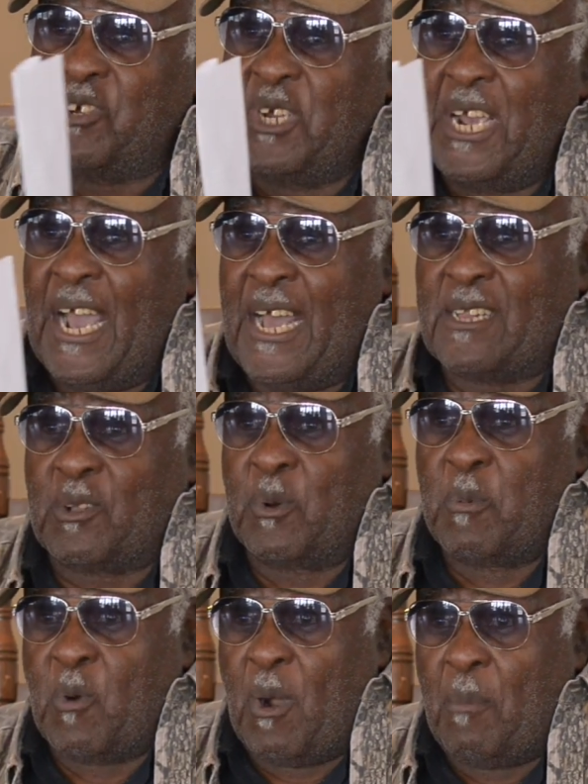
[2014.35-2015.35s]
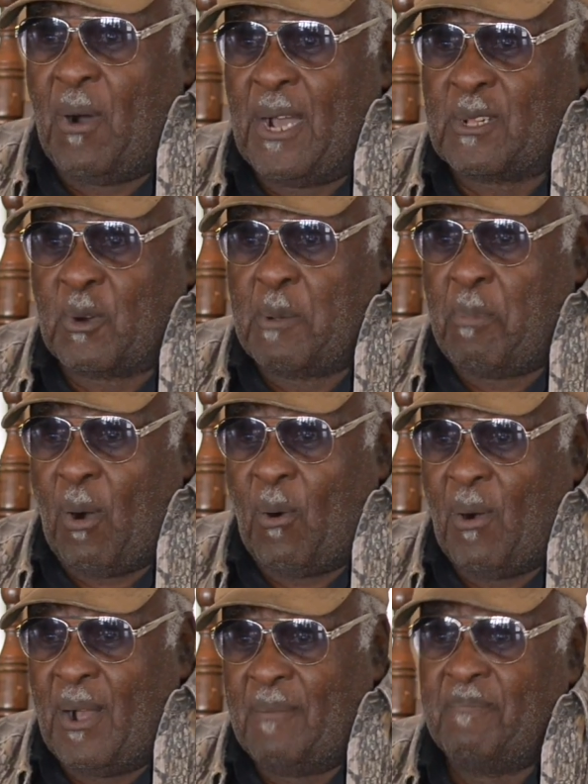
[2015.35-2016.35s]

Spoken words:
She had Grandma had three boys,